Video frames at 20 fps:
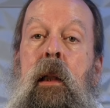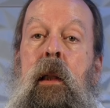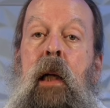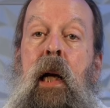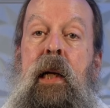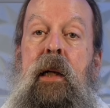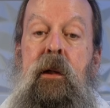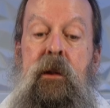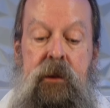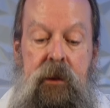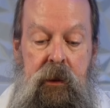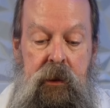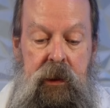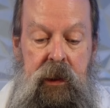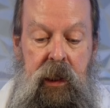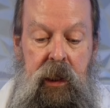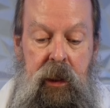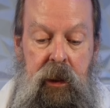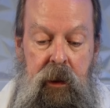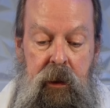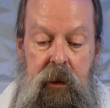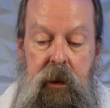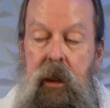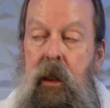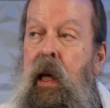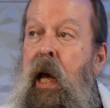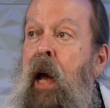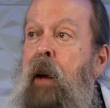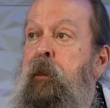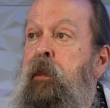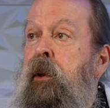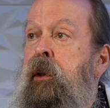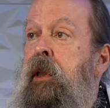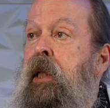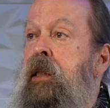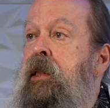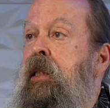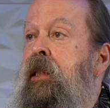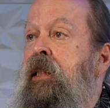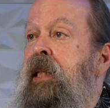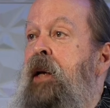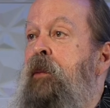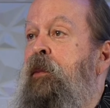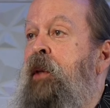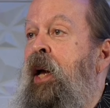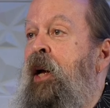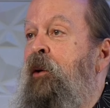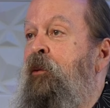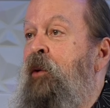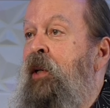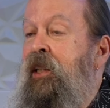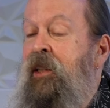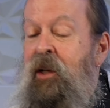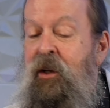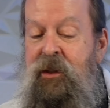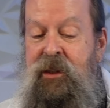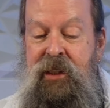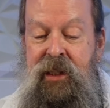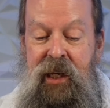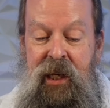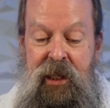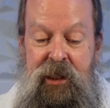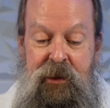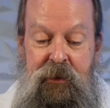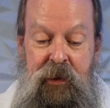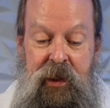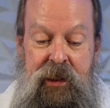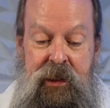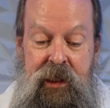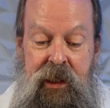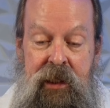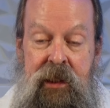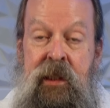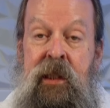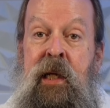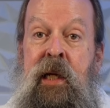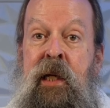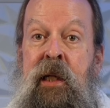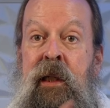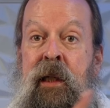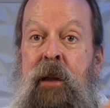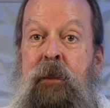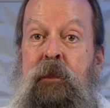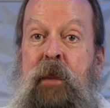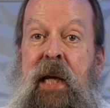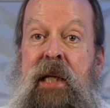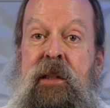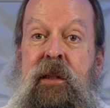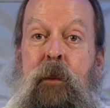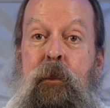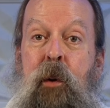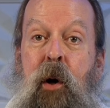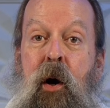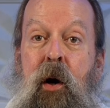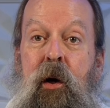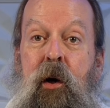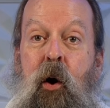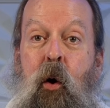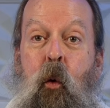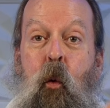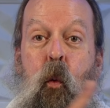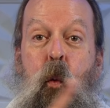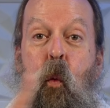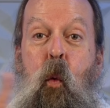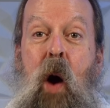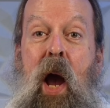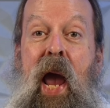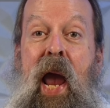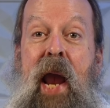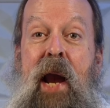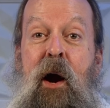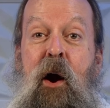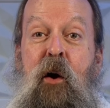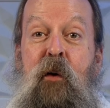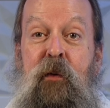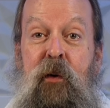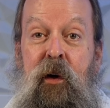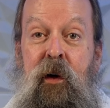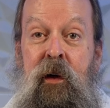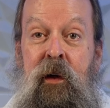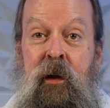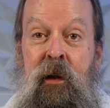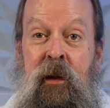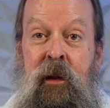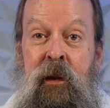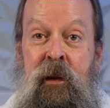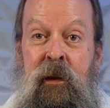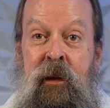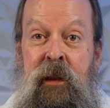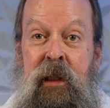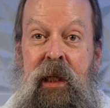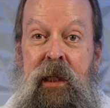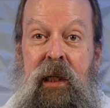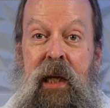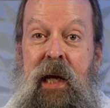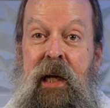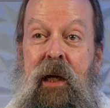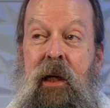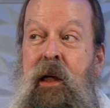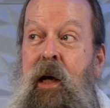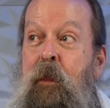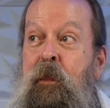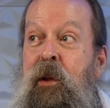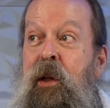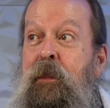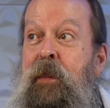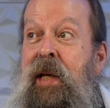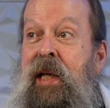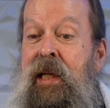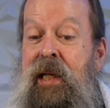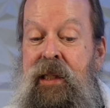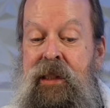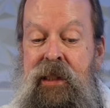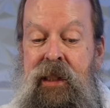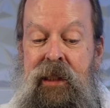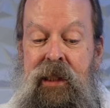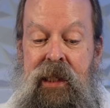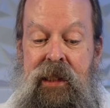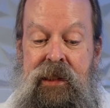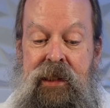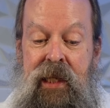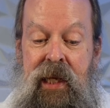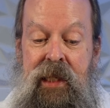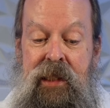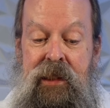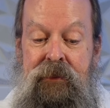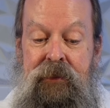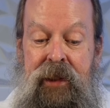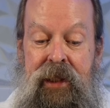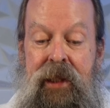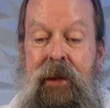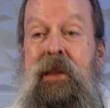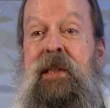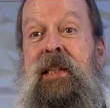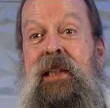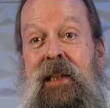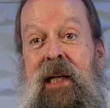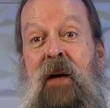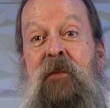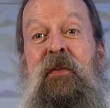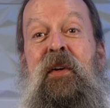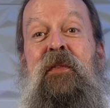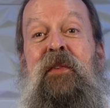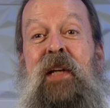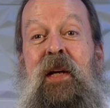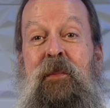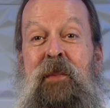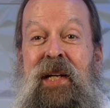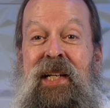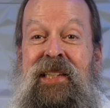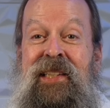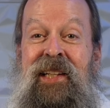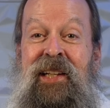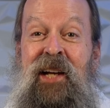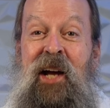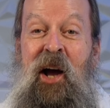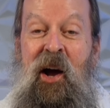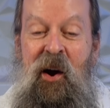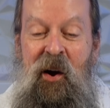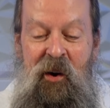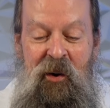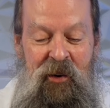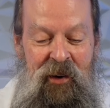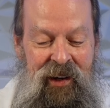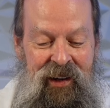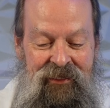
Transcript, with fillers: I also see here that Apple does the same thing Windows does, which is it makes the bar go way over in like a couple of minutes and then says, well, you still got 15 minutes to go.